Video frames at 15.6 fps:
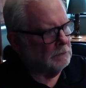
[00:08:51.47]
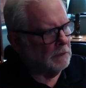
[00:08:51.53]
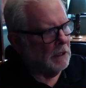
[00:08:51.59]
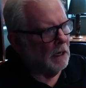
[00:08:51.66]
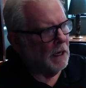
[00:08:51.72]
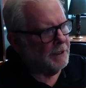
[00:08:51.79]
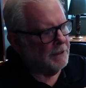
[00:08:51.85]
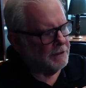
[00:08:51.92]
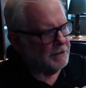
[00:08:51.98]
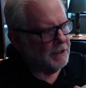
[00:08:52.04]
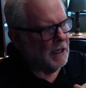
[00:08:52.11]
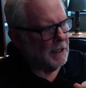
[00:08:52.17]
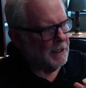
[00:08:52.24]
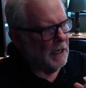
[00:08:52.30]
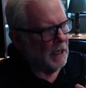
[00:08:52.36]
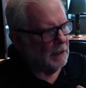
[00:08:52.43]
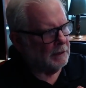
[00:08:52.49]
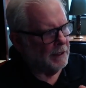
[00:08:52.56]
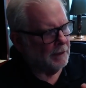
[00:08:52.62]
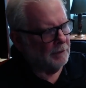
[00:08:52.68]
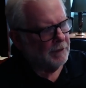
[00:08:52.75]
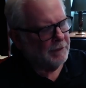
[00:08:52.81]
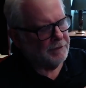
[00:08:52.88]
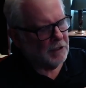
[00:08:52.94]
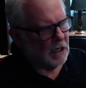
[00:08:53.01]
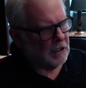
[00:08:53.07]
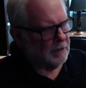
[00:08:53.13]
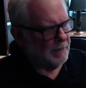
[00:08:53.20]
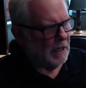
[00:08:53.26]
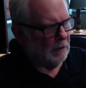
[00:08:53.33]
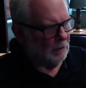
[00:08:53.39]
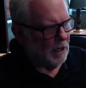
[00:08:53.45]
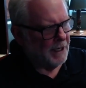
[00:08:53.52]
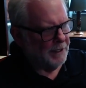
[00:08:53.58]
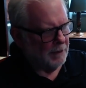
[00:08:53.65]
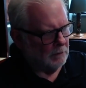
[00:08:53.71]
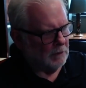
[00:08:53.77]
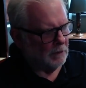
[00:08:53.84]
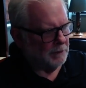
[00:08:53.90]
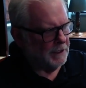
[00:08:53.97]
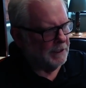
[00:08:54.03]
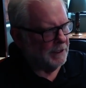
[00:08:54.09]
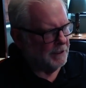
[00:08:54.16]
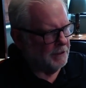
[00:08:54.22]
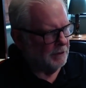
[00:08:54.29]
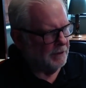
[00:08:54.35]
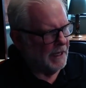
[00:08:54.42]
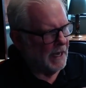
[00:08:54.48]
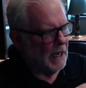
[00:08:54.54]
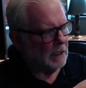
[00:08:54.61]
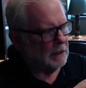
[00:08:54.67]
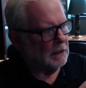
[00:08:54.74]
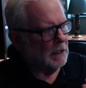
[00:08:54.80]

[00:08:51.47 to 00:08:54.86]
no, I understand that, and we talked about why you won't need to do that.